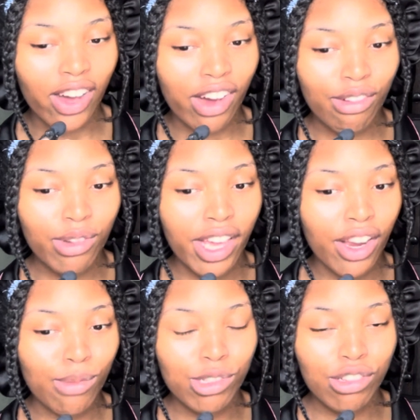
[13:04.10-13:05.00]
I don't
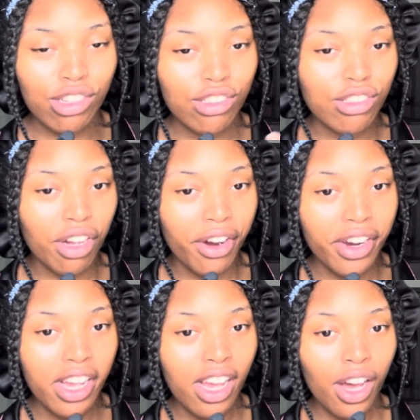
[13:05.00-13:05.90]
care. I'm just gonna
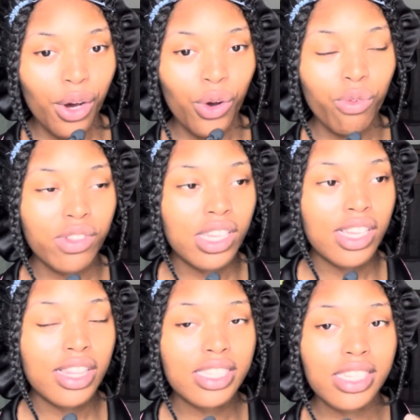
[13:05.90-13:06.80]
start. Hopefully
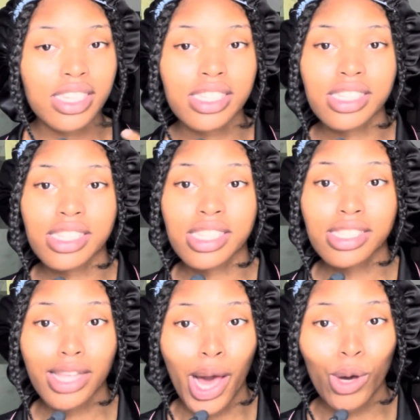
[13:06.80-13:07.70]

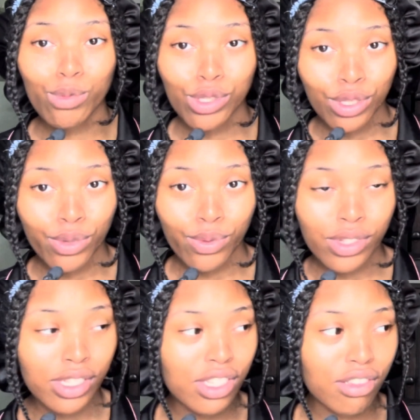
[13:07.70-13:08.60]
this helps you
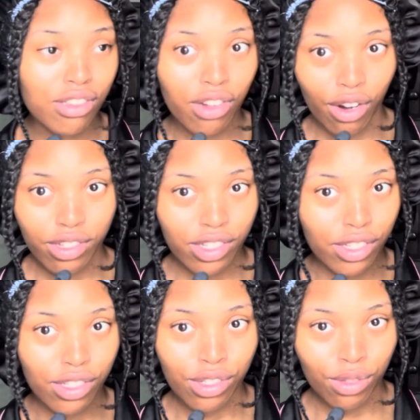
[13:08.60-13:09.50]
to just start, to
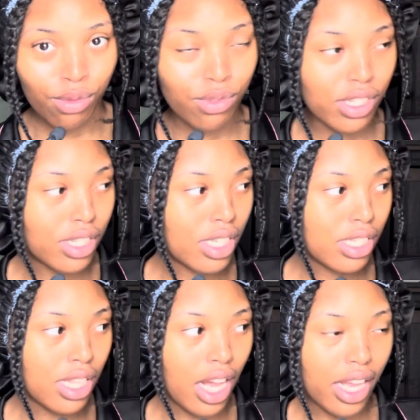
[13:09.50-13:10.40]
just do, to
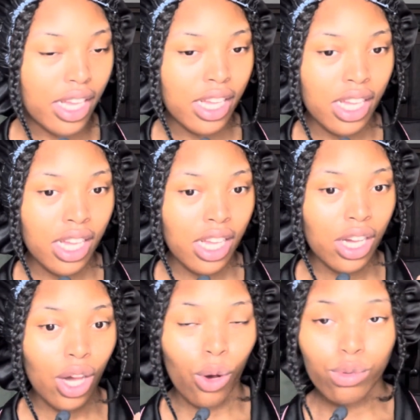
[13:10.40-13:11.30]
just like
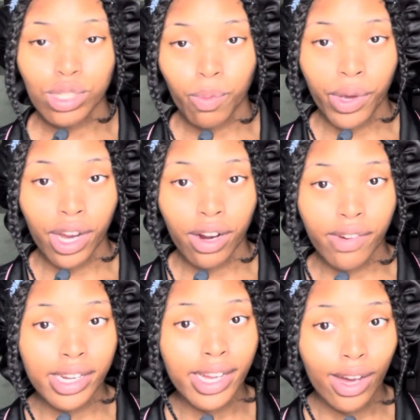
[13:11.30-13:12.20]
go somewhere.
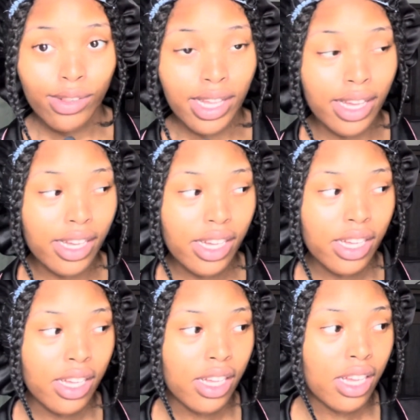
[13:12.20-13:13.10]
Right now, like
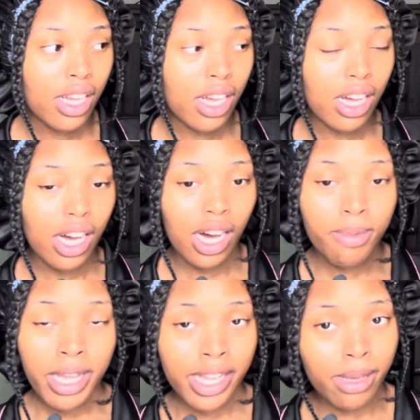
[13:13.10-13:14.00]

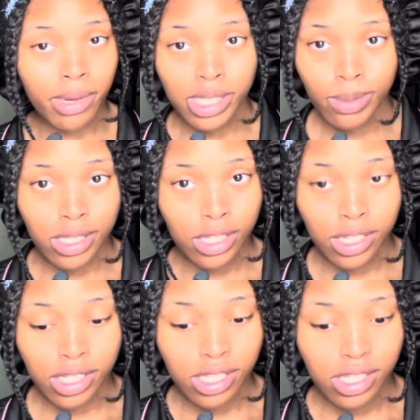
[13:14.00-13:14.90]
I'm not in the best
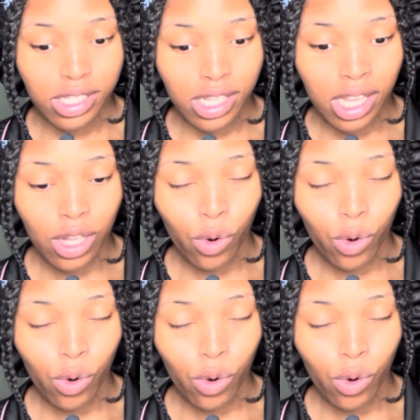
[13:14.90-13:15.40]
position, let me